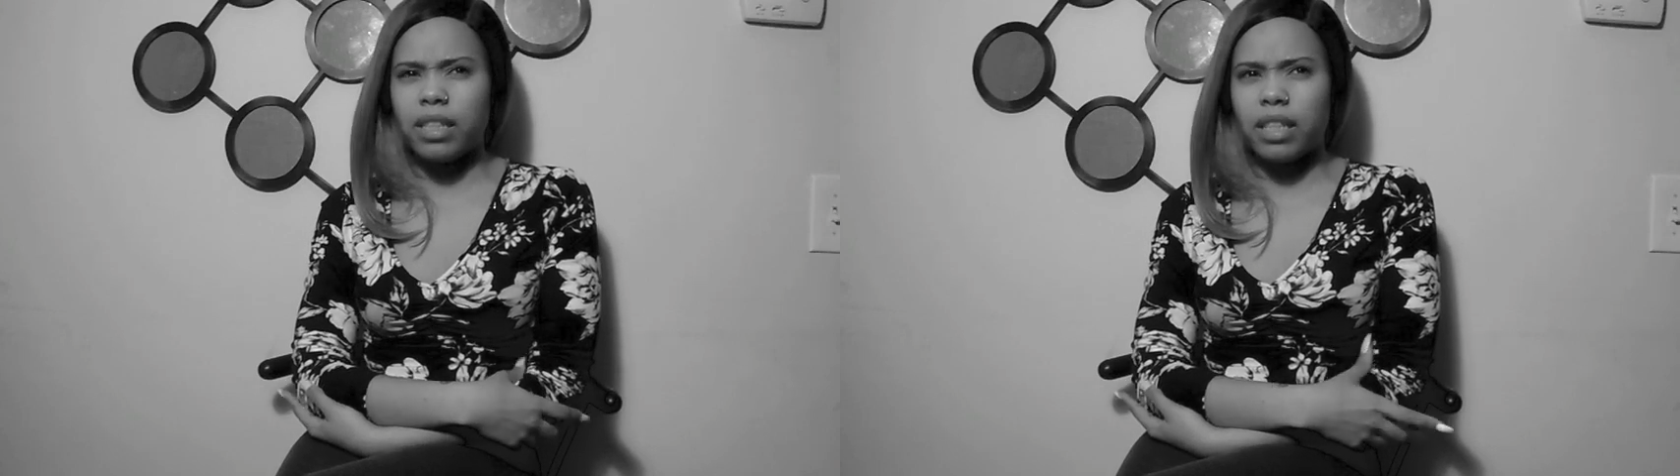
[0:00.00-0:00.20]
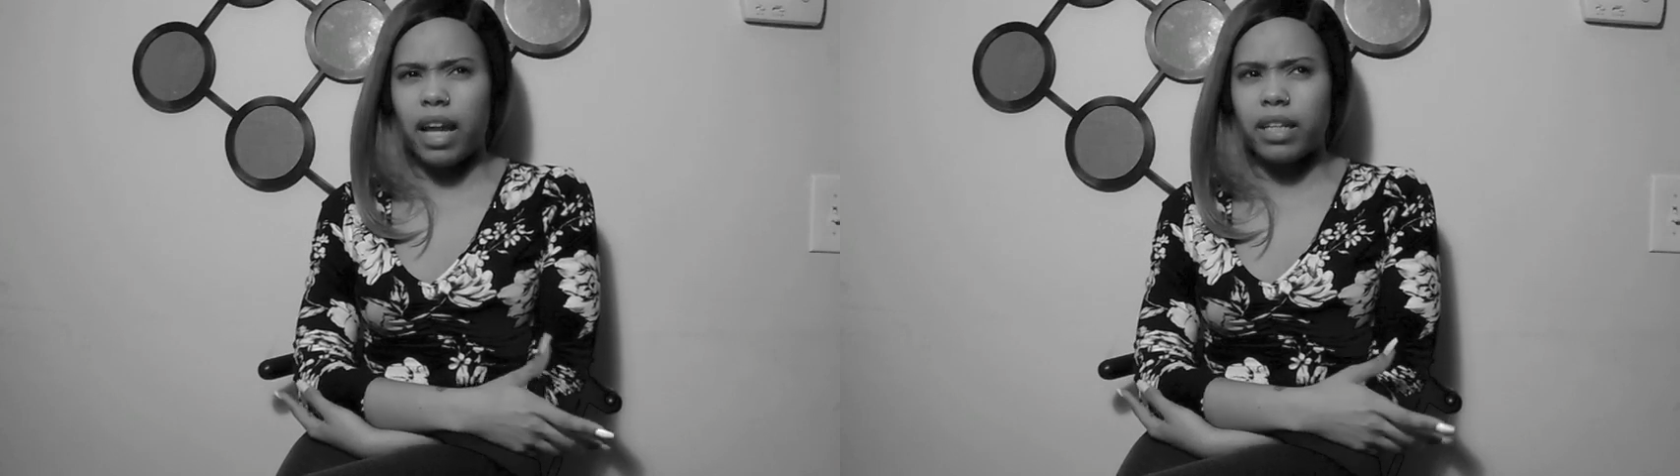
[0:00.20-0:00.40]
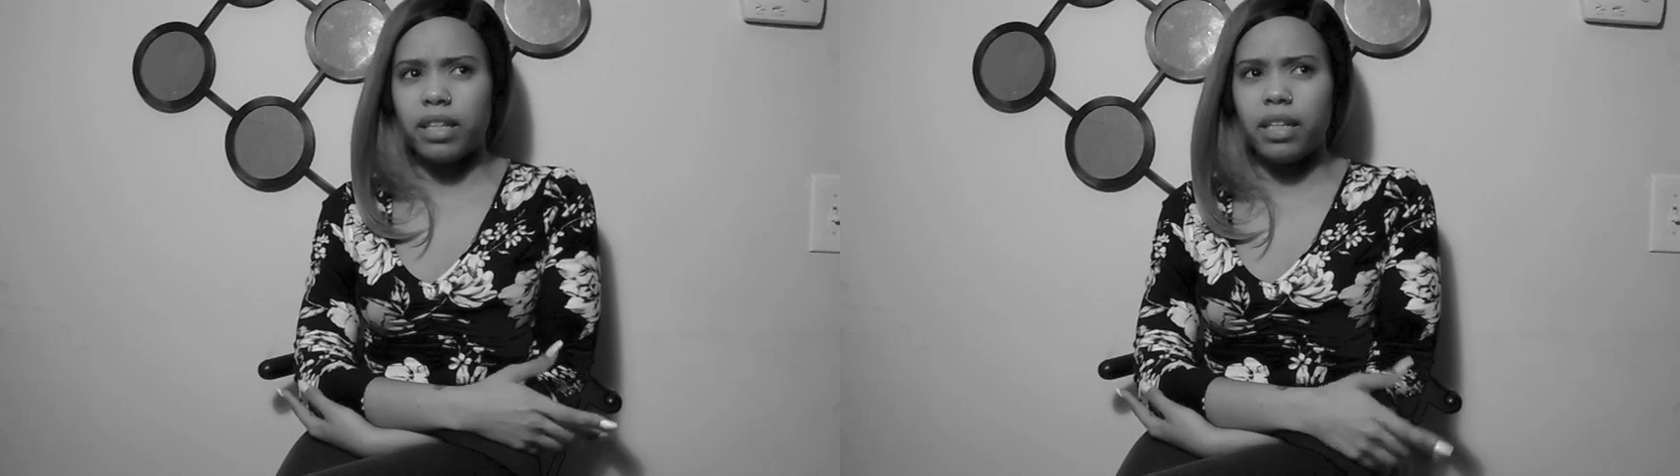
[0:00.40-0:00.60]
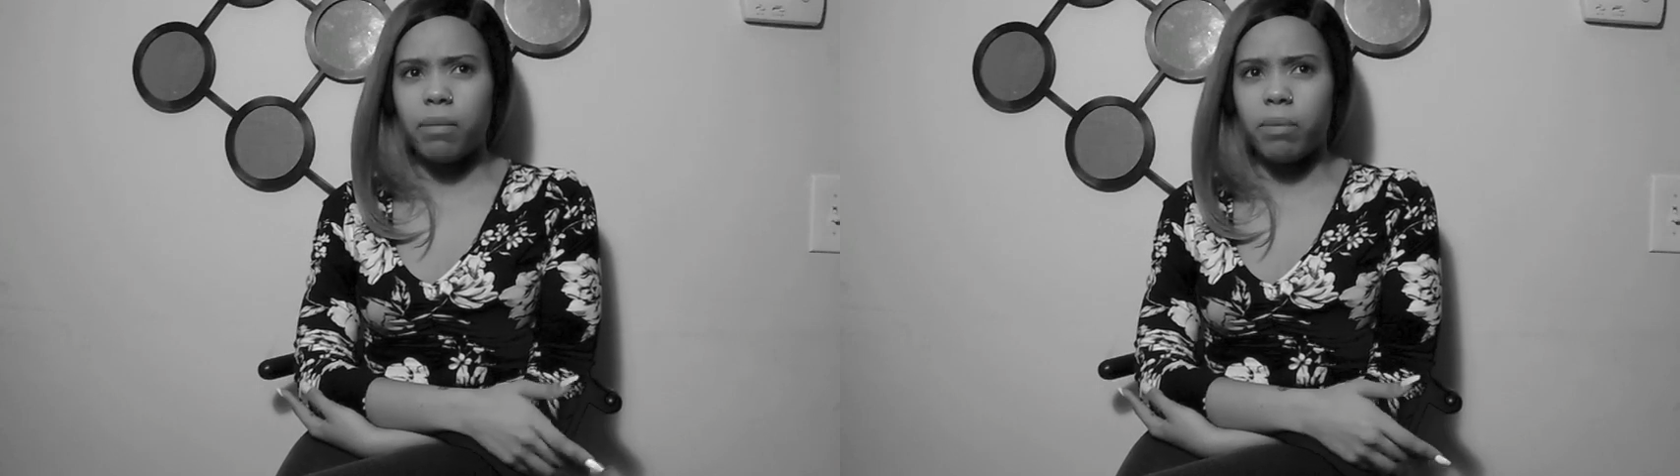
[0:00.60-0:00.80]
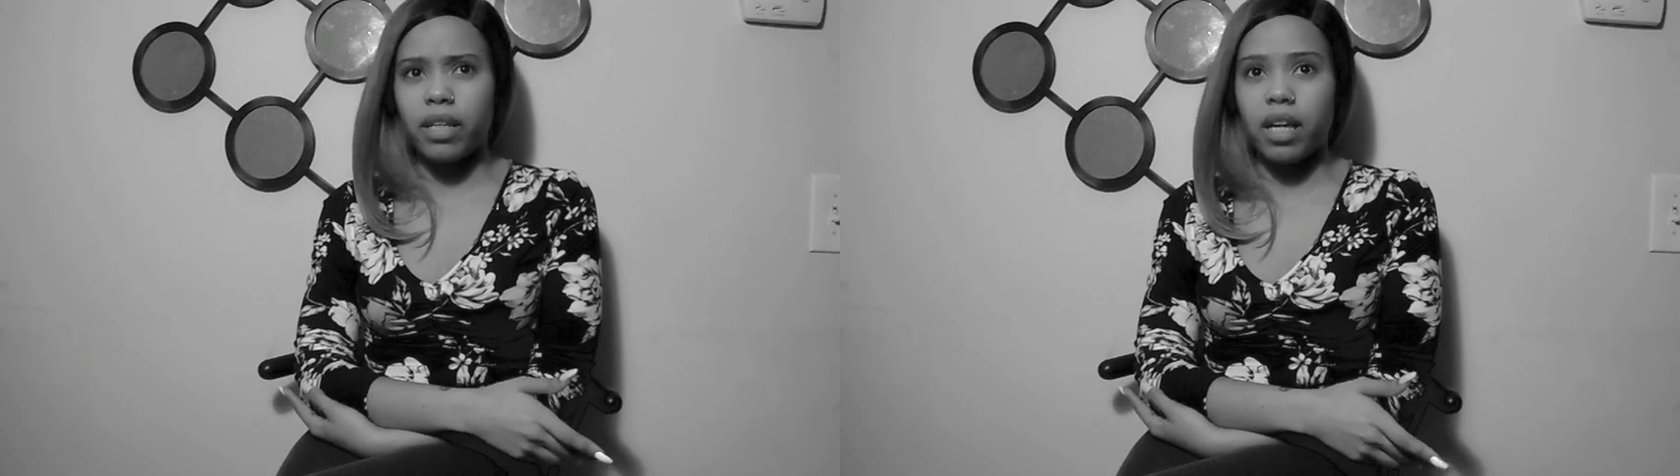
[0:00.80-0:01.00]

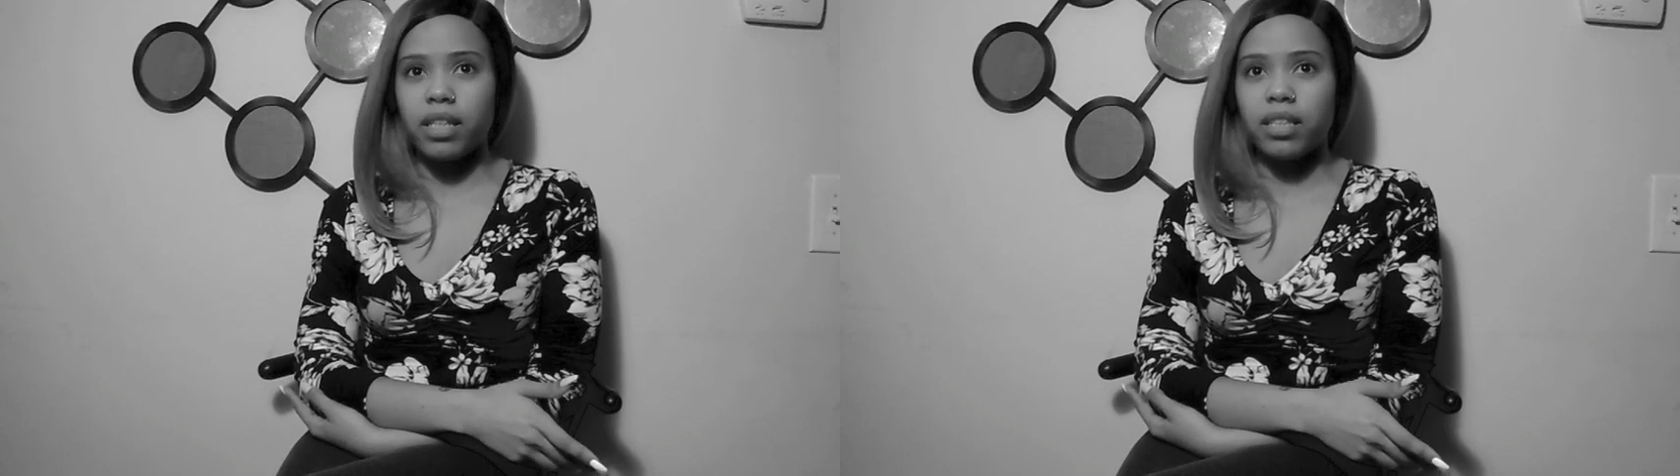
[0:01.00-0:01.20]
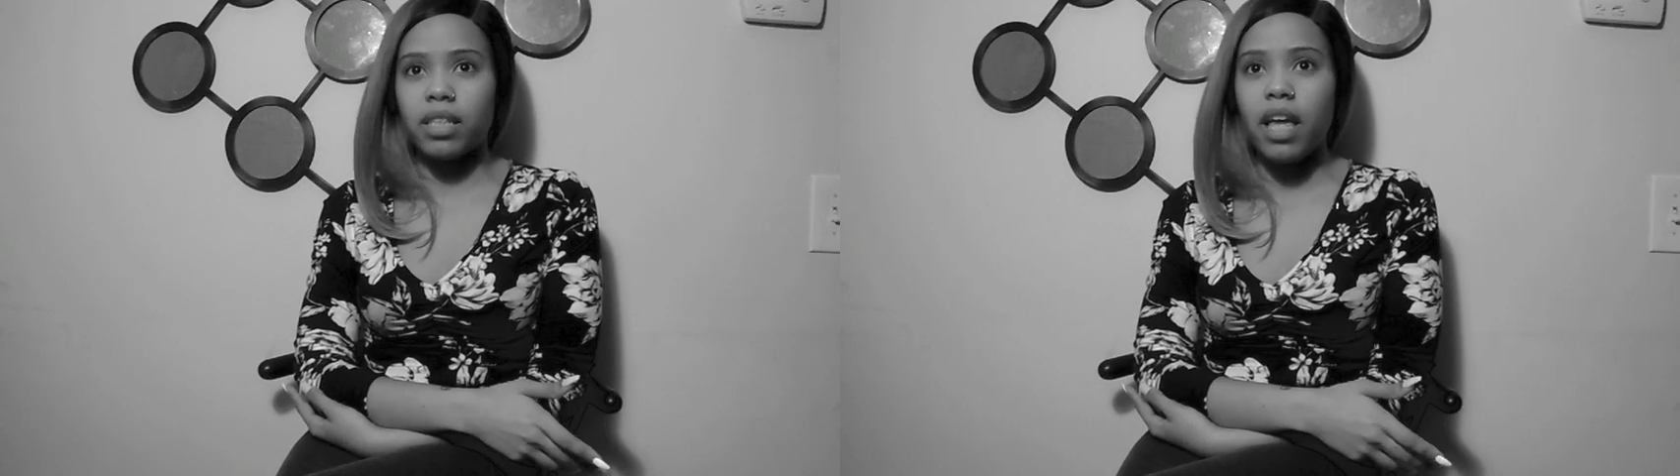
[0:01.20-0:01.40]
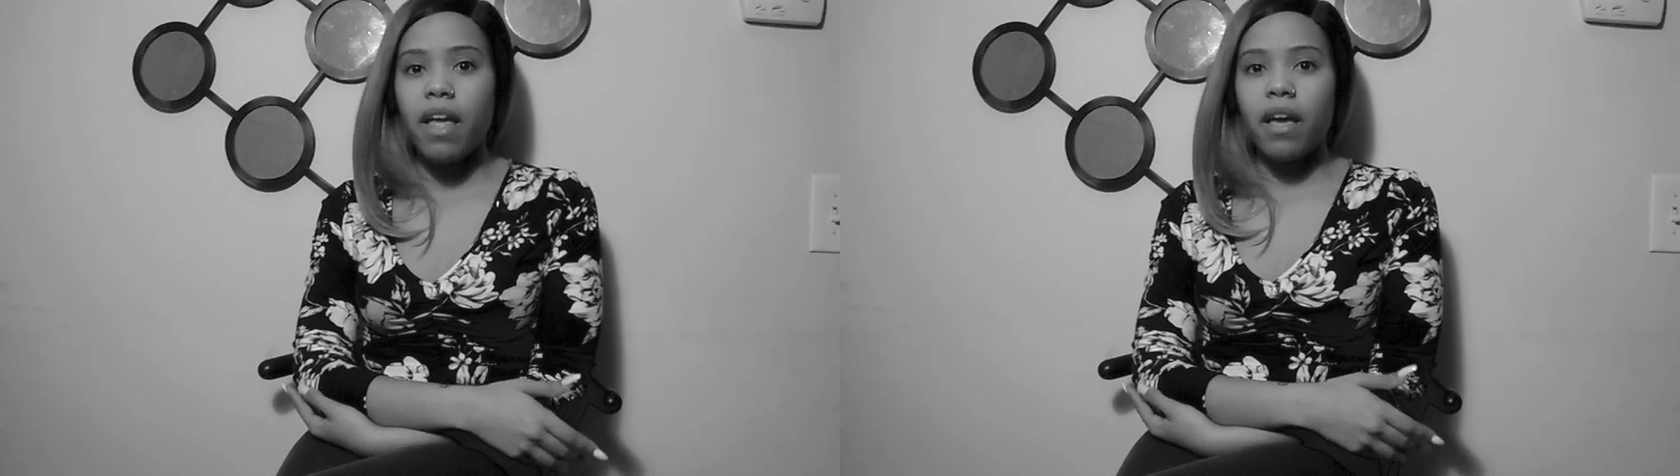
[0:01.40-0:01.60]
anxiety, because